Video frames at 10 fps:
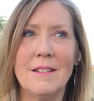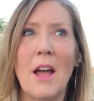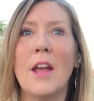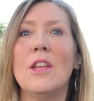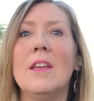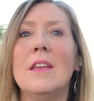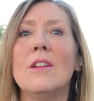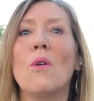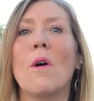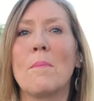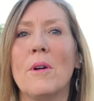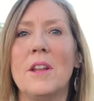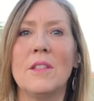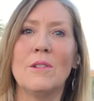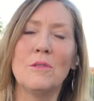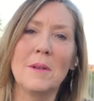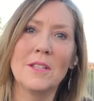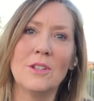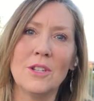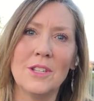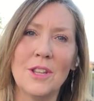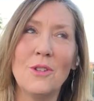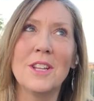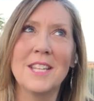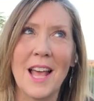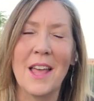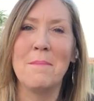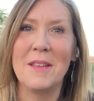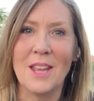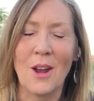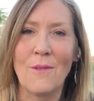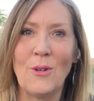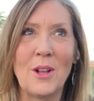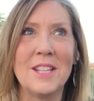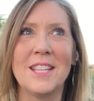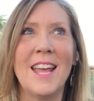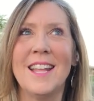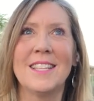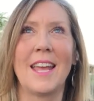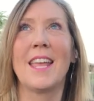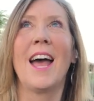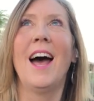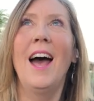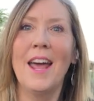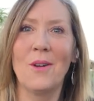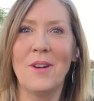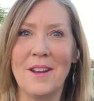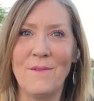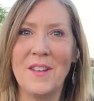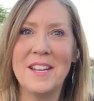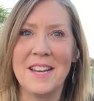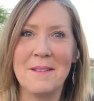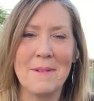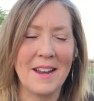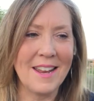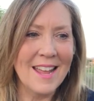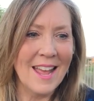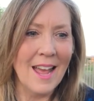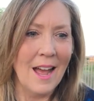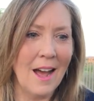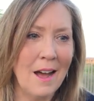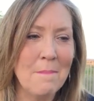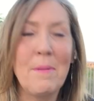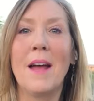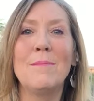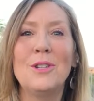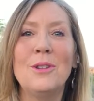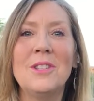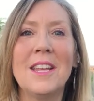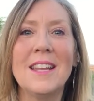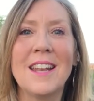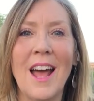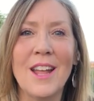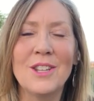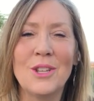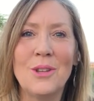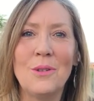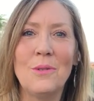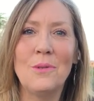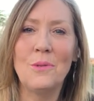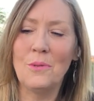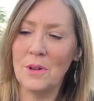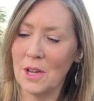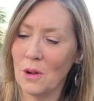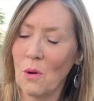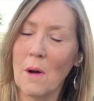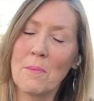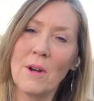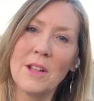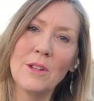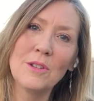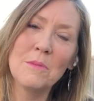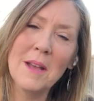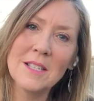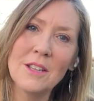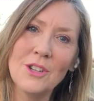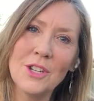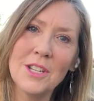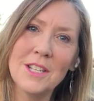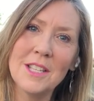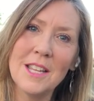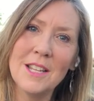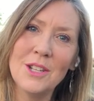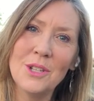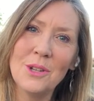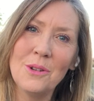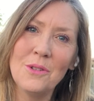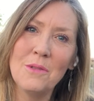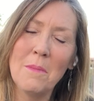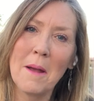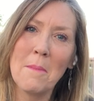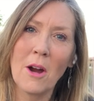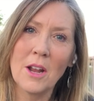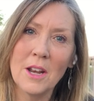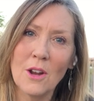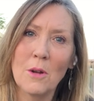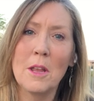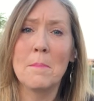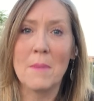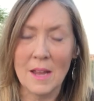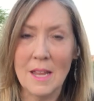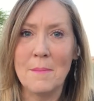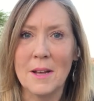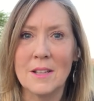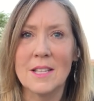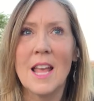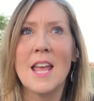not incorporating those messages. And you can tell I'm being careful, because it's like, I don't want to offend anybody, um, but I'm choosing not to incorporate those messages into my marketing or my emails.